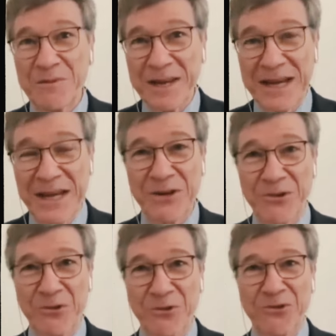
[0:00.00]
Nikita
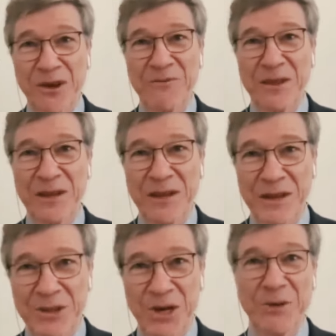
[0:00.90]
Khrushchev, the
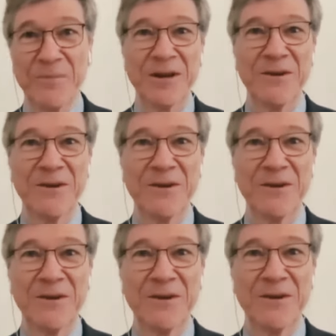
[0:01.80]
uh, chairman of,
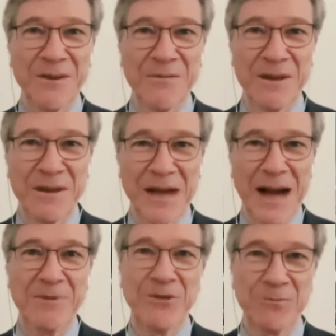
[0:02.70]
of uh, the
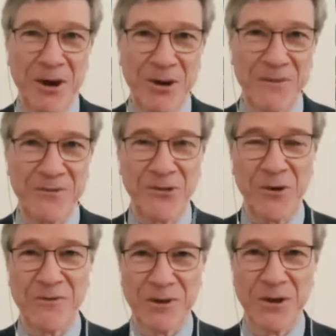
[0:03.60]
Communist Party of the
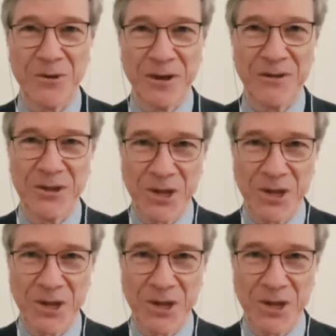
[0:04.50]
Soviet Union, the